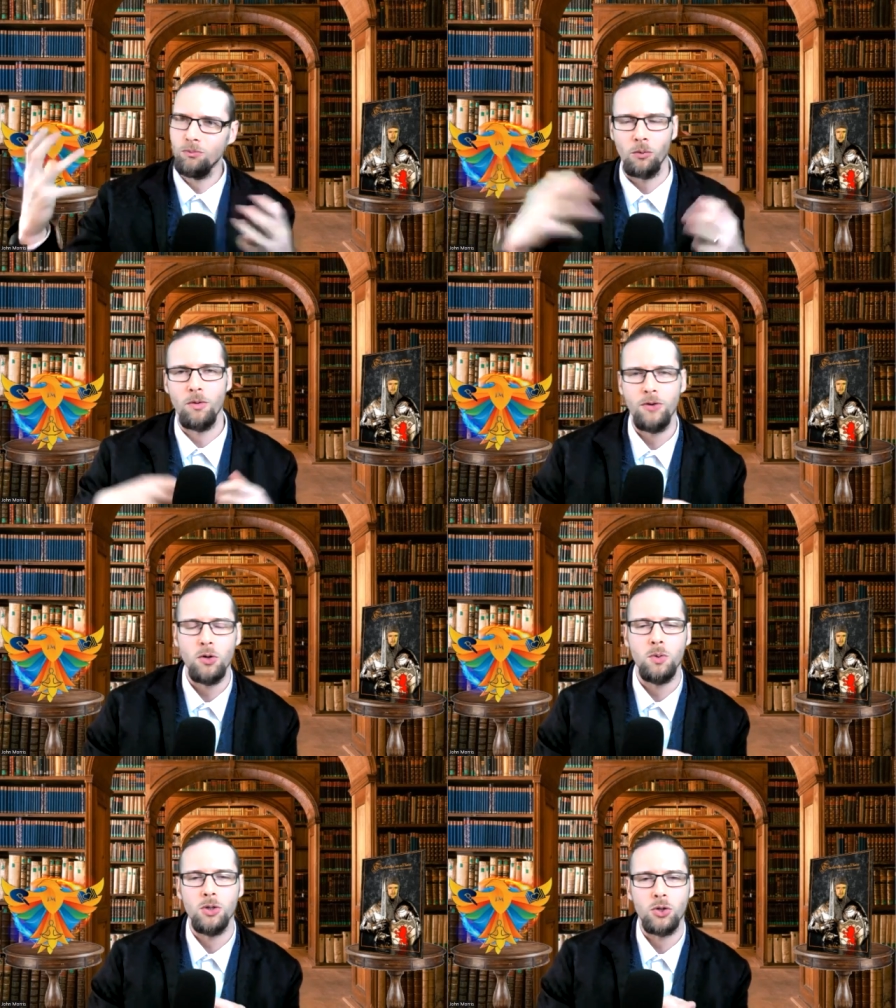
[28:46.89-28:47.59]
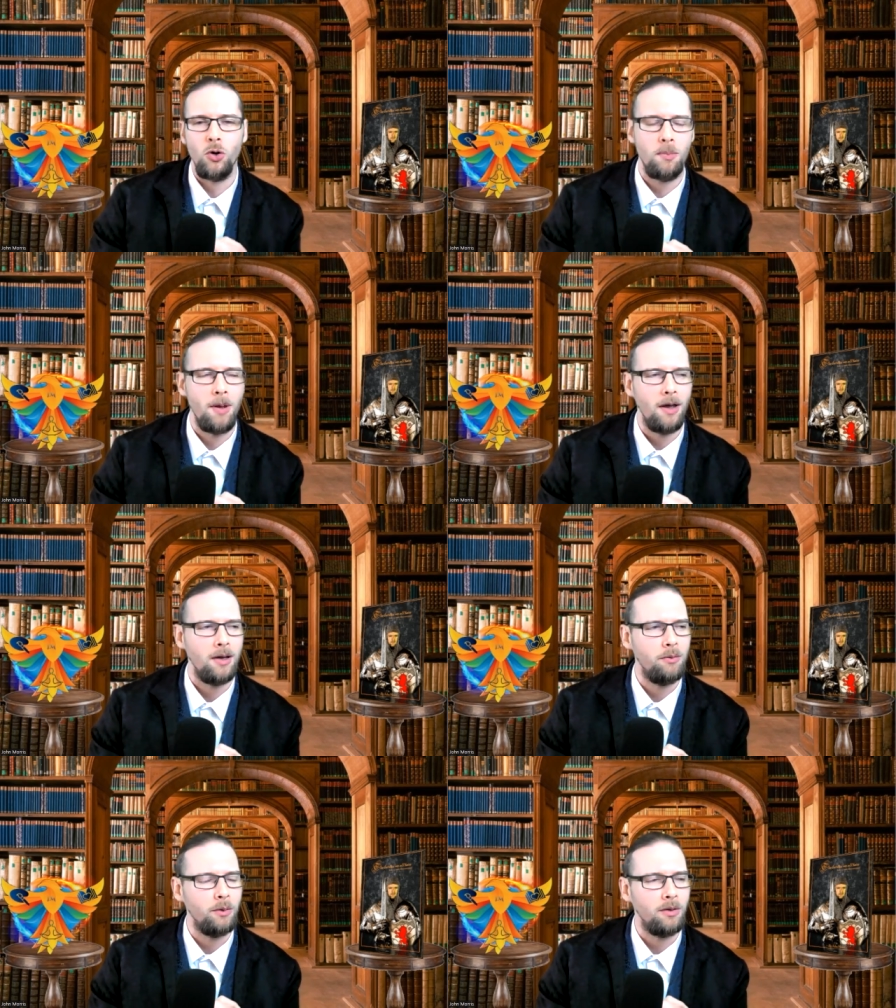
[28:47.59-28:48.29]
review and talk about
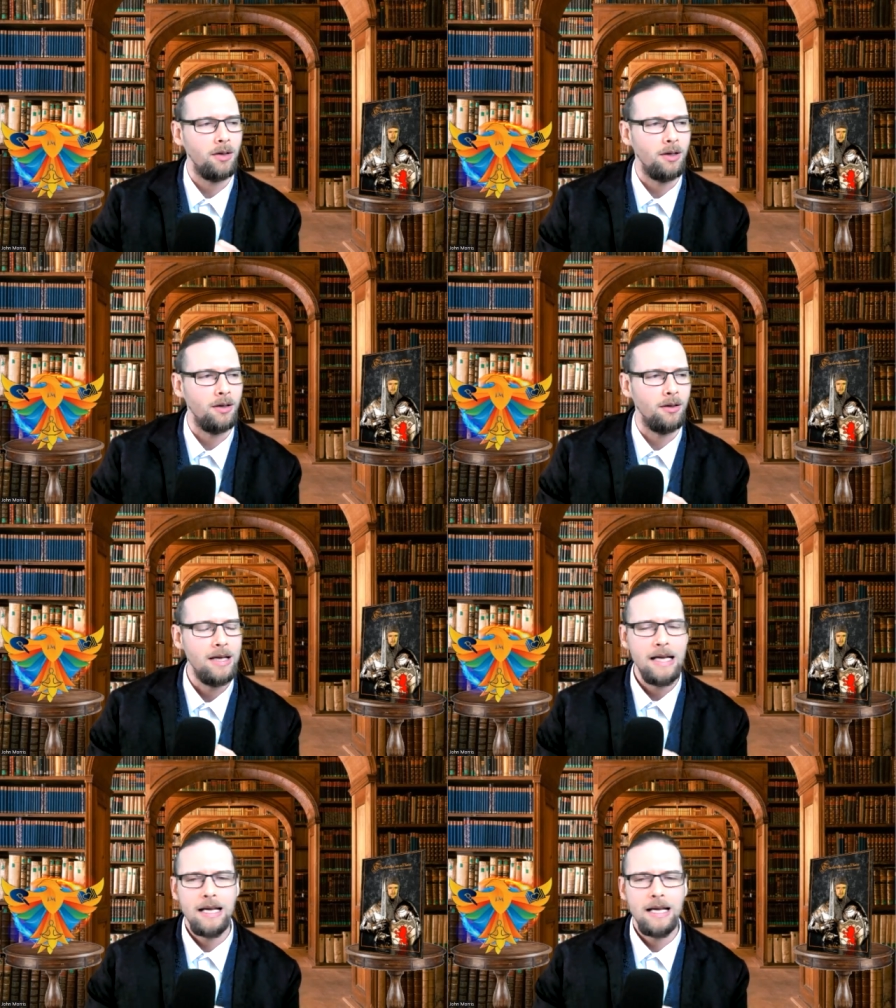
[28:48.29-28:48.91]
and everything, and